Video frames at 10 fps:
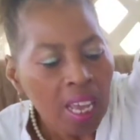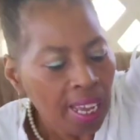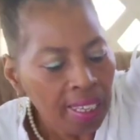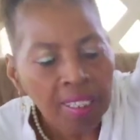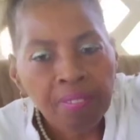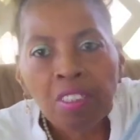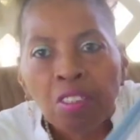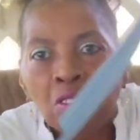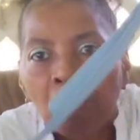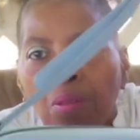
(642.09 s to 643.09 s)
I love the
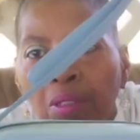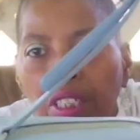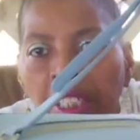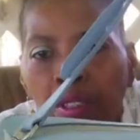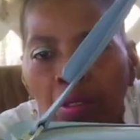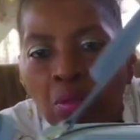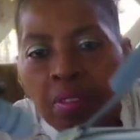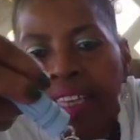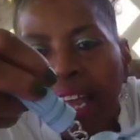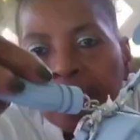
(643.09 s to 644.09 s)
little cute
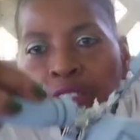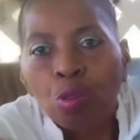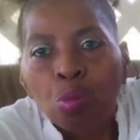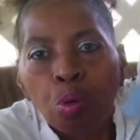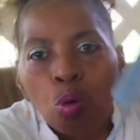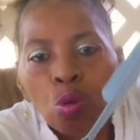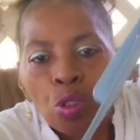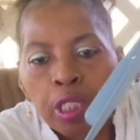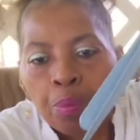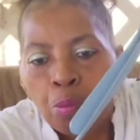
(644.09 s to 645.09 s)
tassel
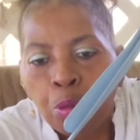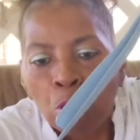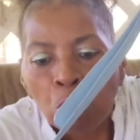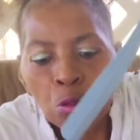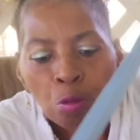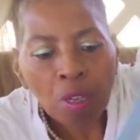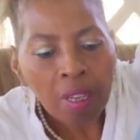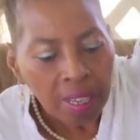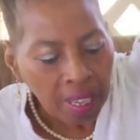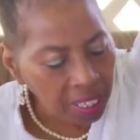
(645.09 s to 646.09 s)
pull, zipper pull
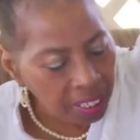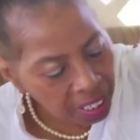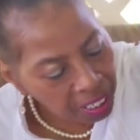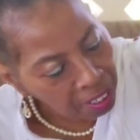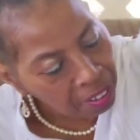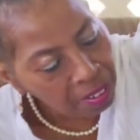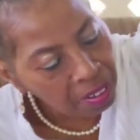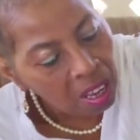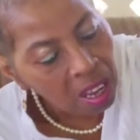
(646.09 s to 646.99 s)
in here.